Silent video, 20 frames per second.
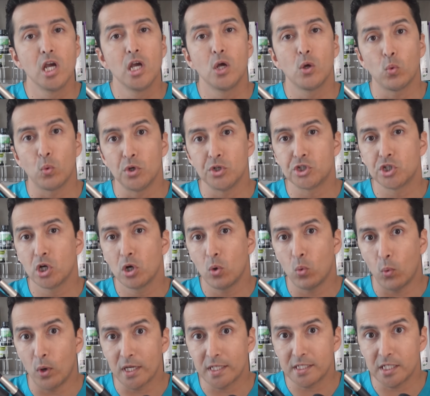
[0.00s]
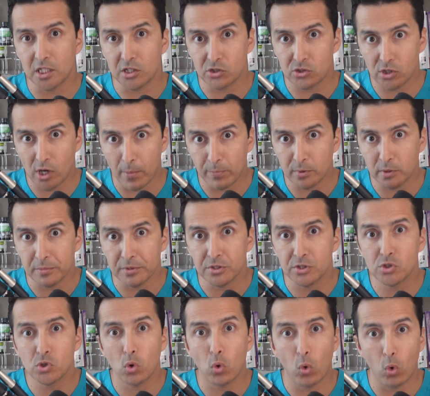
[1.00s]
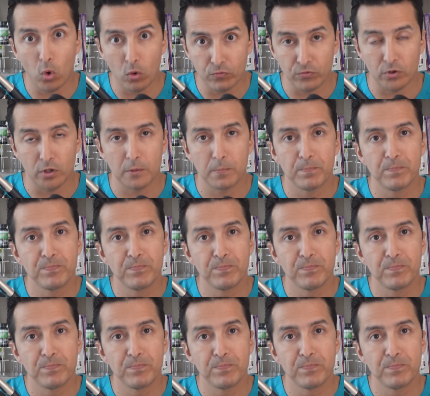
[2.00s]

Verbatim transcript: which what these supplements offer.